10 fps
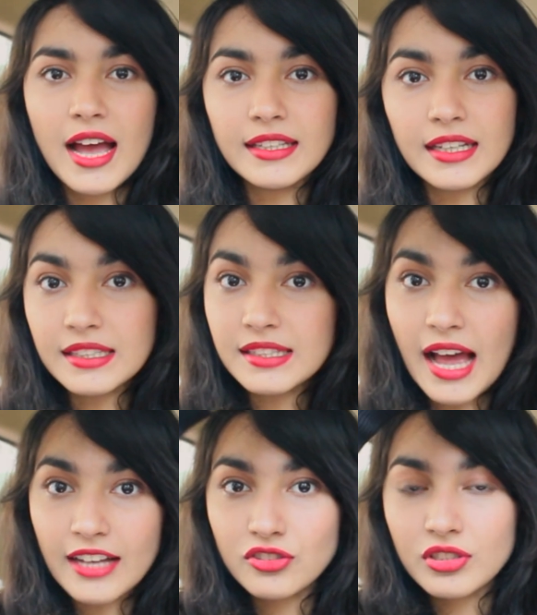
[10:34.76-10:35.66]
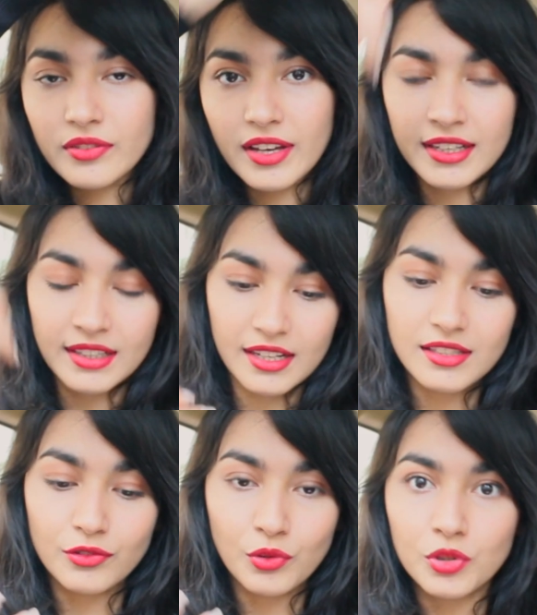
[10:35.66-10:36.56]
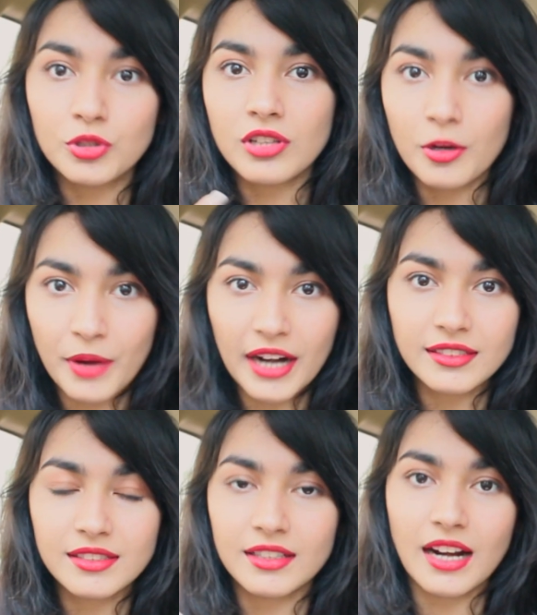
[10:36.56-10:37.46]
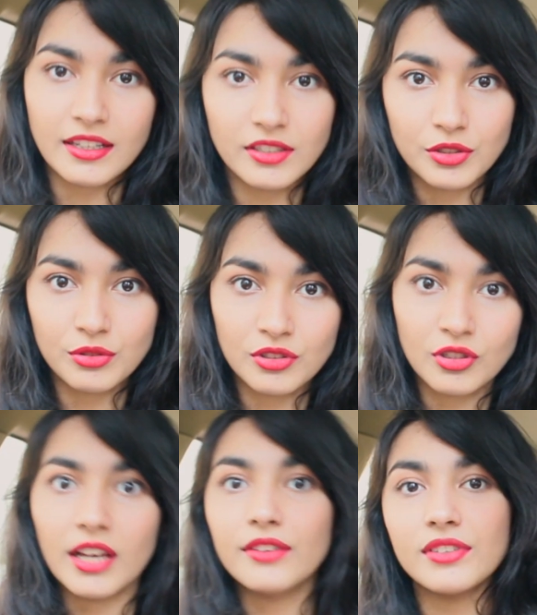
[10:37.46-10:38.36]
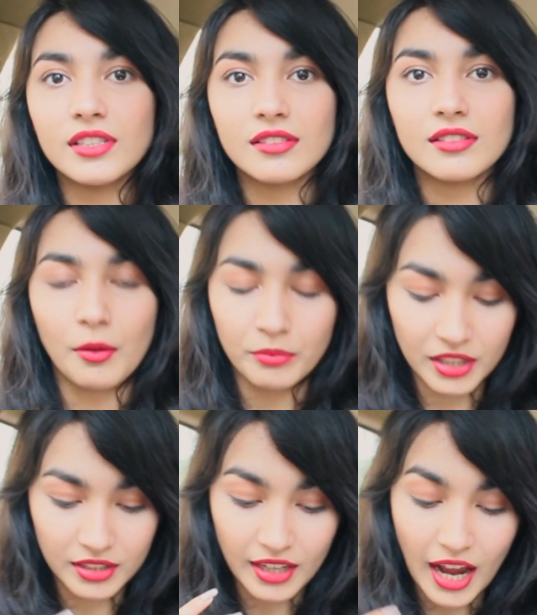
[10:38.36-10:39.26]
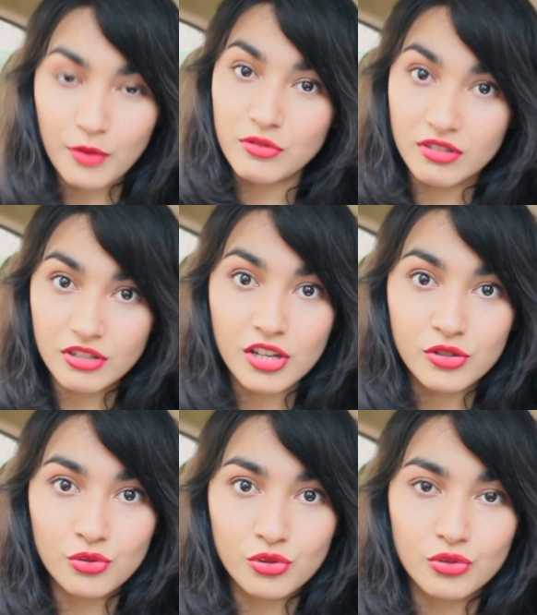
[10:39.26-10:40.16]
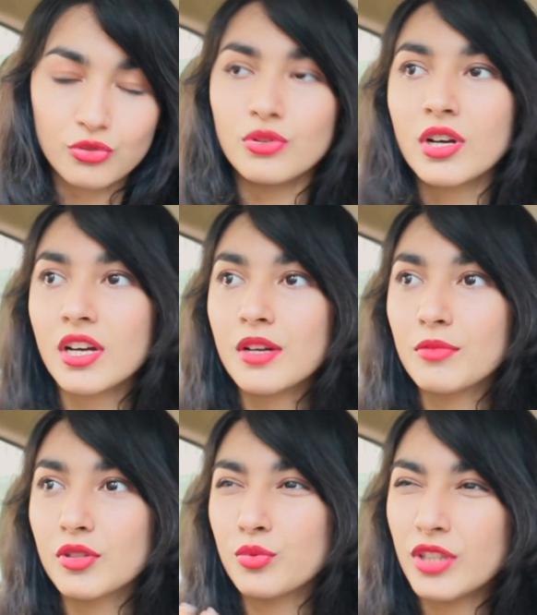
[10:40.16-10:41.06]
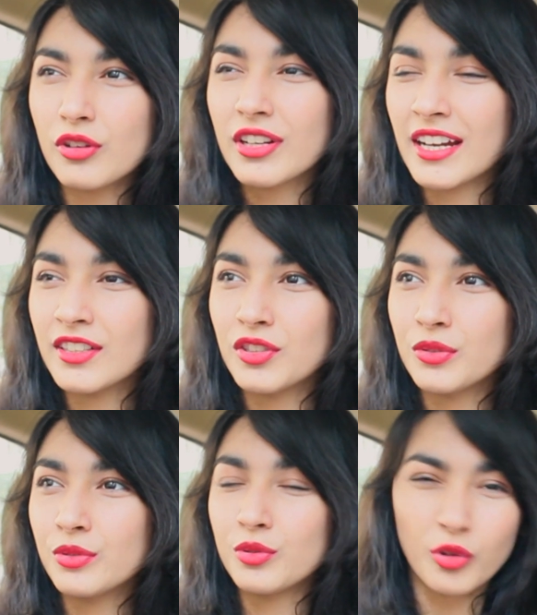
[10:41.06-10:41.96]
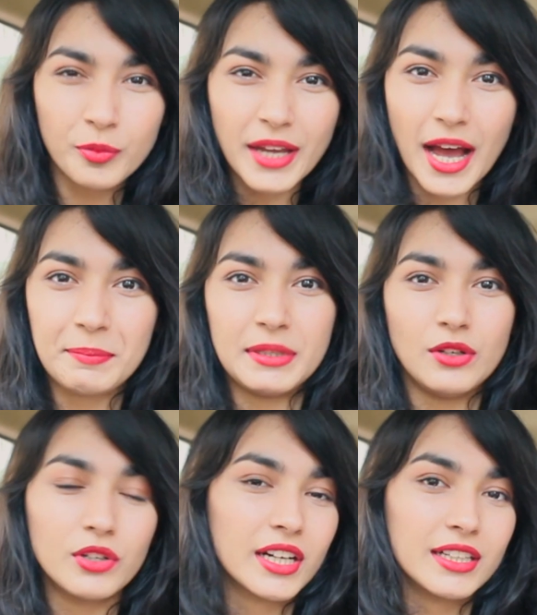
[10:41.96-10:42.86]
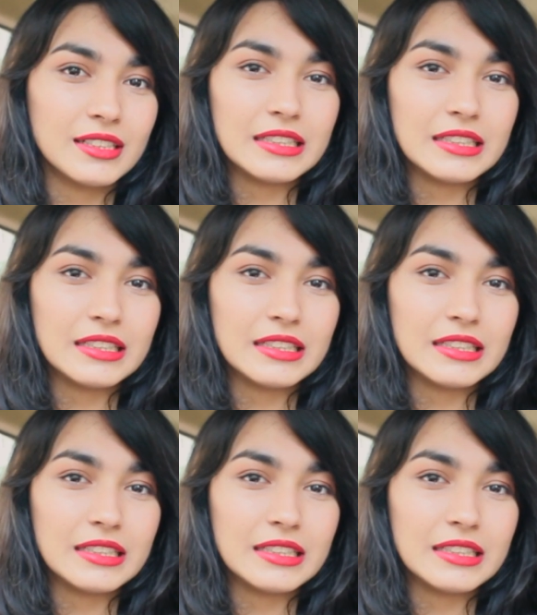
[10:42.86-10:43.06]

And yeah, it's actually very nice if you want to start practicing gratitude in your life. It's something that I would suggest you should do, because without gratitude, you won't be happy, alright?